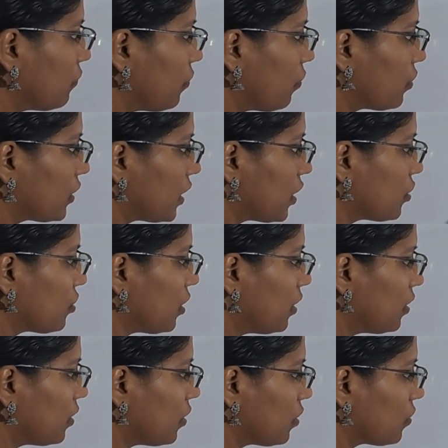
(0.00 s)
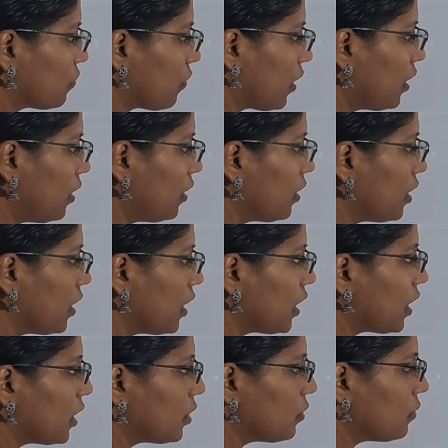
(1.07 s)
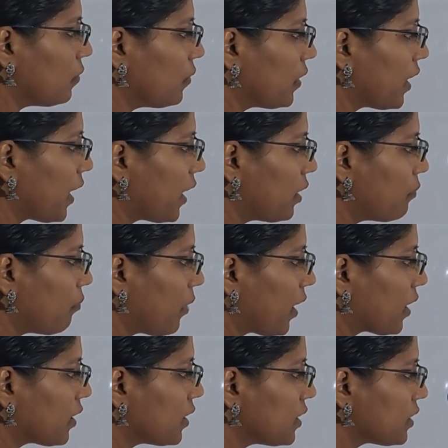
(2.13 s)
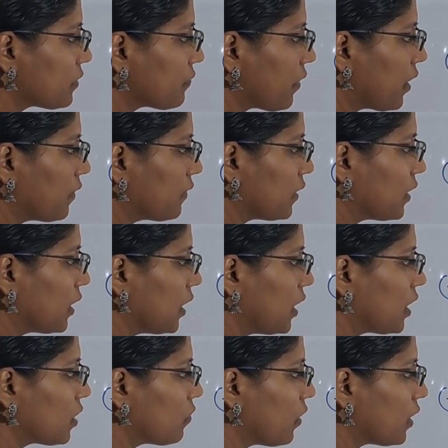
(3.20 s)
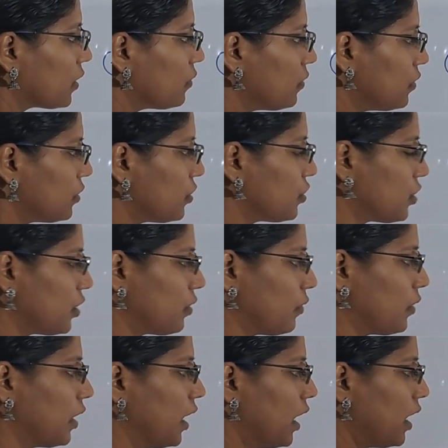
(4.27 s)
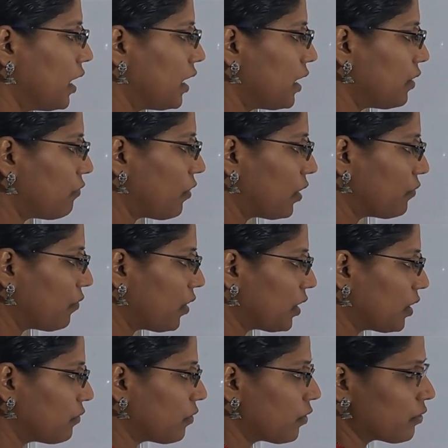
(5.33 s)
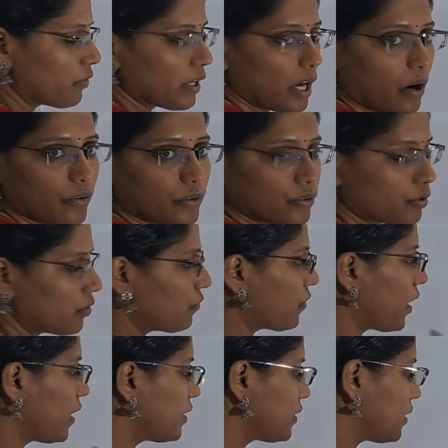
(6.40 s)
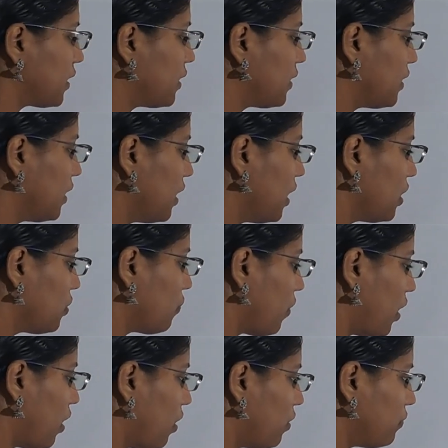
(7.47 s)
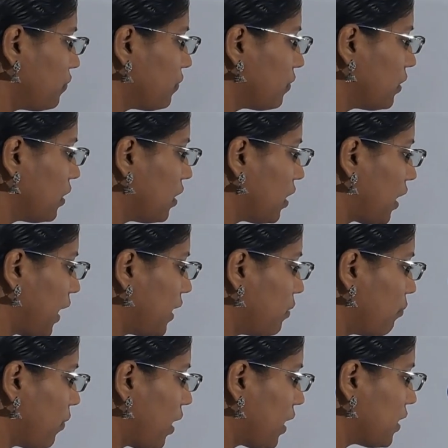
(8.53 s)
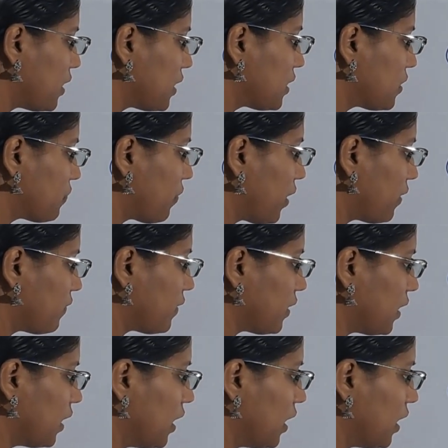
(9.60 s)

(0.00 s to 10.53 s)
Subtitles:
4 3 12 into n minus 5 equal to 0. Here 144 we have to shift right side. 12 of n minus 5